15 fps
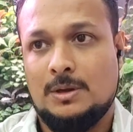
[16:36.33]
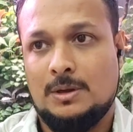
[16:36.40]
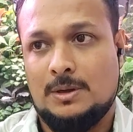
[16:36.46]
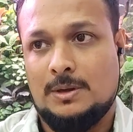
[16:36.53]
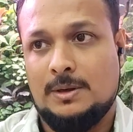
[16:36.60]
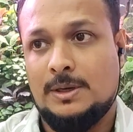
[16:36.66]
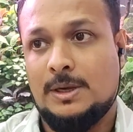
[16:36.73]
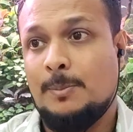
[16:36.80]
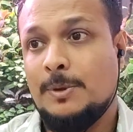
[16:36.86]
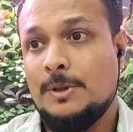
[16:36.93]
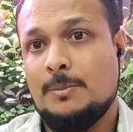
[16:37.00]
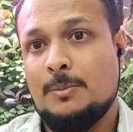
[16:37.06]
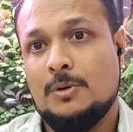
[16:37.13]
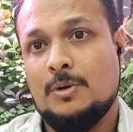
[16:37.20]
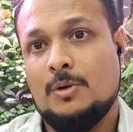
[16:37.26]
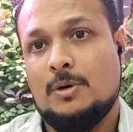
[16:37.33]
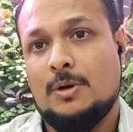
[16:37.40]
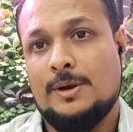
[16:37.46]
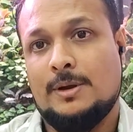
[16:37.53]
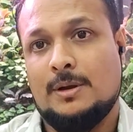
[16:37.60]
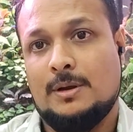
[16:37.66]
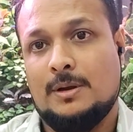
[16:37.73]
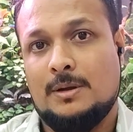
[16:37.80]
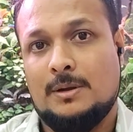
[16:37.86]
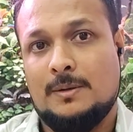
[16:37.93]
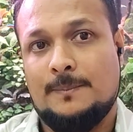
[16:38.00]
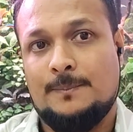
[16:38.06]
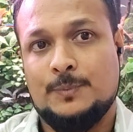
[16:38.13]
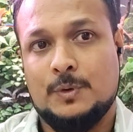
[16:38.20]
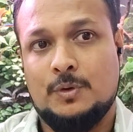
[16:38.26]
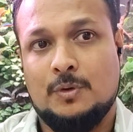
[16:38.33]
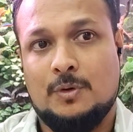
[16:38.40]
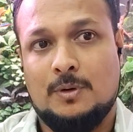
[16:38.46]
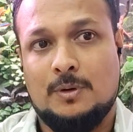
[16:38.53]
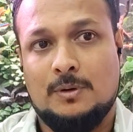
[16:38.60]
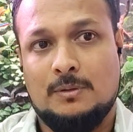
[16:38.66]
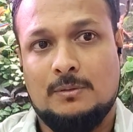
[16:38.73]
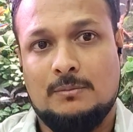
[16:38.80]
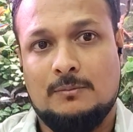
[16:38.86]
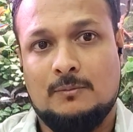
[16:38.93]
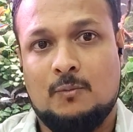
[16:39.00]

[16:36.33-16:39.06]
It depends upon your